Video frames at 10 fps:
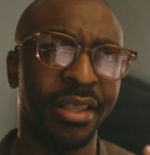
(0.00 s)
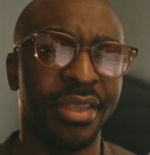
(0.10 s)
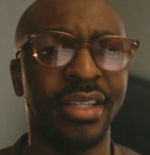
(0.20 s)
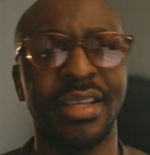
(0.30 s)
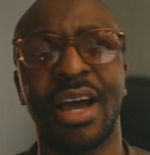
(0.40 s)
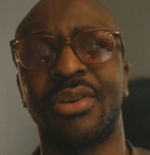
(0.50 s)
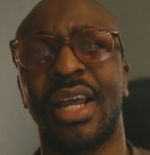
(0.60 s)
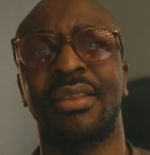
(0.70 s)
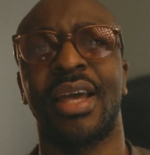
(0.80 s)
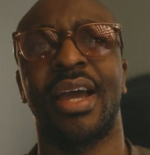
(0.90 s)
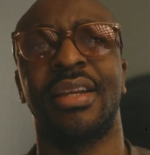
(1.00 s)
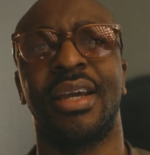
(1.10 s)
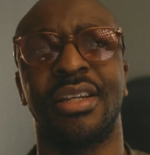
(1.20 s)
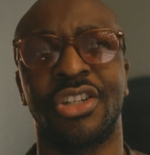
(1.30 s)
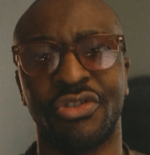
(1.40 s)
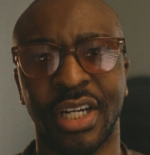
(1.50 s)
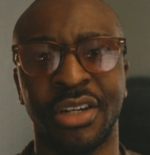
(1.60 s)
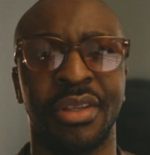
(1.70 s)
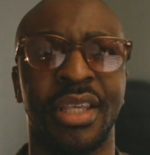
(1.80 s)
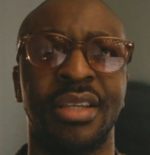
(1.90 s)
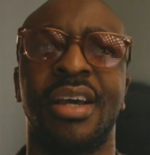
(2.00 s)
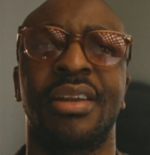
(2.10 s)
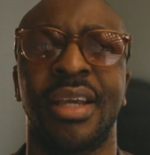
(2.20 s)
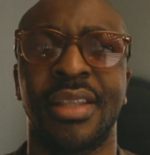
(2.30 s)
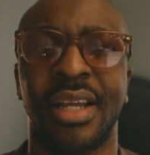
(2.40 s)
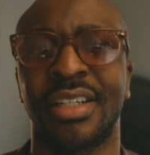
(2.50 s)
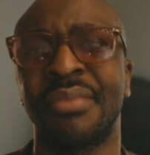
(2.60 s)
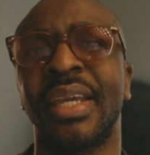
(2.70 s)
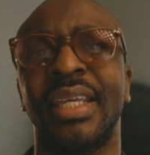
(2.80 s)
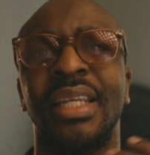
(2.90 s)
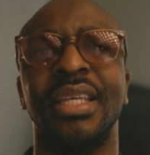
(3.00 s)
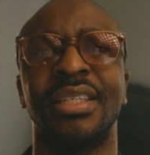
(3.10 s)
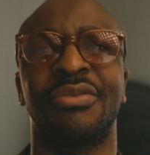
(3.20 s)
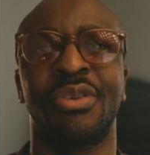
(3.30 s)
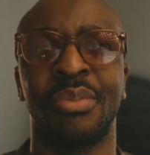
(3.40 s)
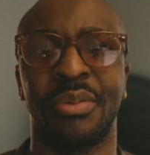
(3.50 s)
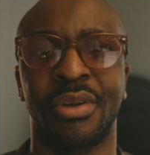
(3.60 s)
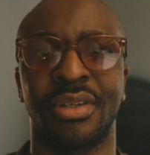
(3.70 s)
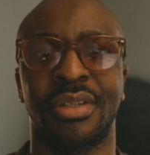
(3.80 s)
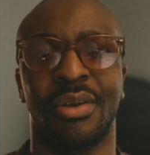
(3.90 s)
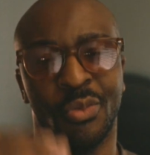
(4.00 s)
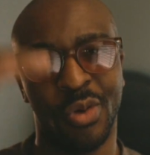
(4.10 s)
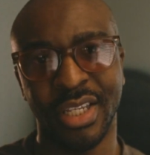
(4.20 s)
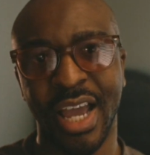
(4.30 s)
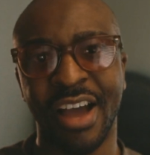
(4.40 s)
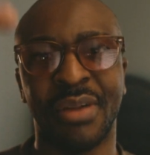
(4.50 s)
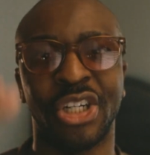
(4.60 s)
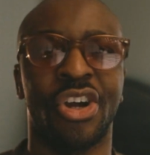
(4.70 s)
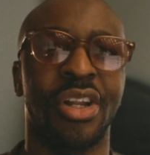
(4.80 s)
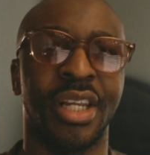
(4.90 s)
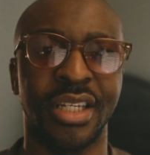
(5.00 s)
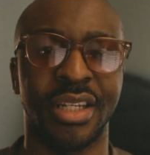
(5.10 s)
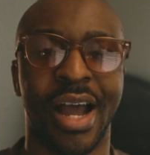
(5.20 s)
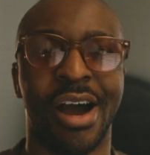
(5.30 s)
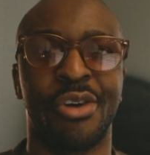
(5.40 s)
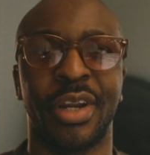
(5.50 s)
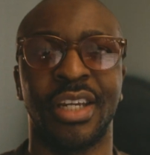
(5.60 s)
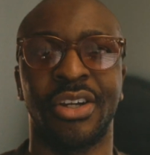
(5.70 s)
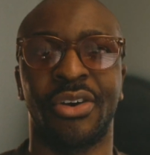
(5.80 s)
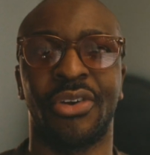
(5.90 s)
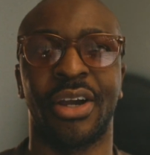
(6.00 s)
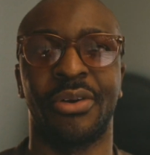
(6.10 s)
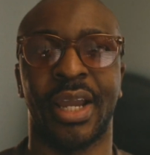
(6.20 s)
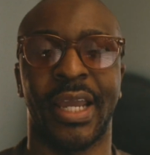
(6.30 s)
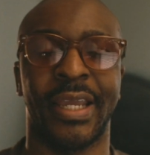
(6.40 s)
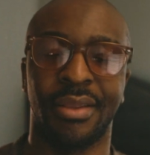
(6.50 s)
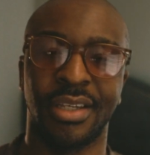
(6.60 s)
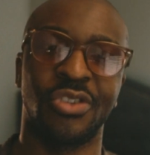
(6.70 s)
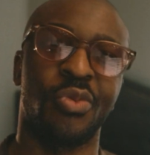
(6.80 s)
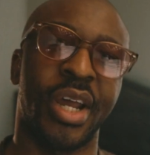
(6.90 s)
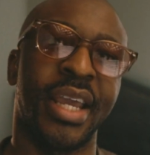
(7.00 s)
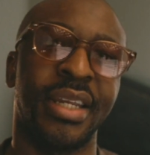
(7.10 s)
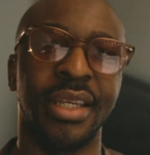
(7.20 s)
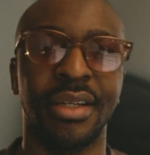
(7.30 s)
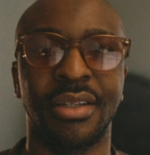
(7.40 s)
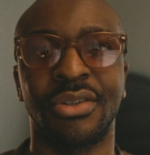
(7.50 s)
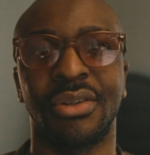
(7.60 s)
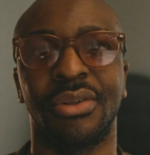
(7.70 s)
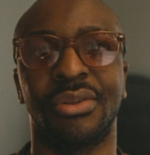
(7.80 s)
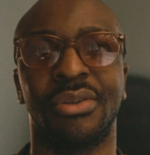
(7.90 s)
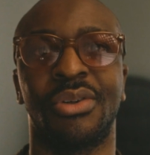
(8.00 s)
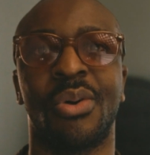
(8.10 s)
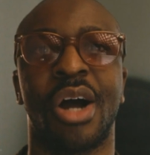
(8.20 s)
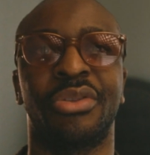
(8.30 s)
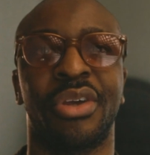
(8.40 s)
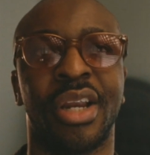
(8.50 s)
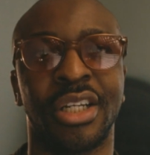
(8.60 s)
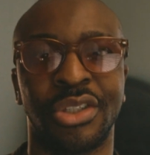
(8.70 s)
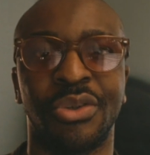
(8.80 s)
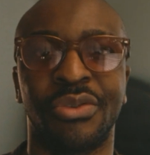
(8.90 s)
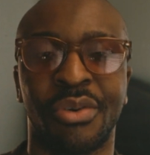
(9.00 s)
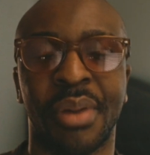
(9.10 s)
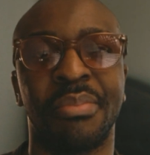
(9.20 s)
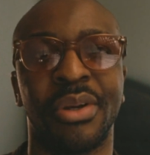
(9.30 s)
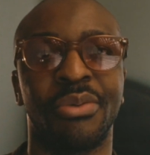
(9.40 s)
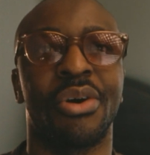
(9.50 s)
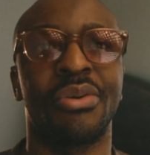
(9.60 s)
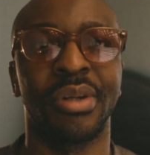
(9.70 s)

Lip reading: things out like that and structuring things out like that just make it easy for me, because once I have my shot list, I already know like, okay, this is what I need to go out there and shoot for my B-roll.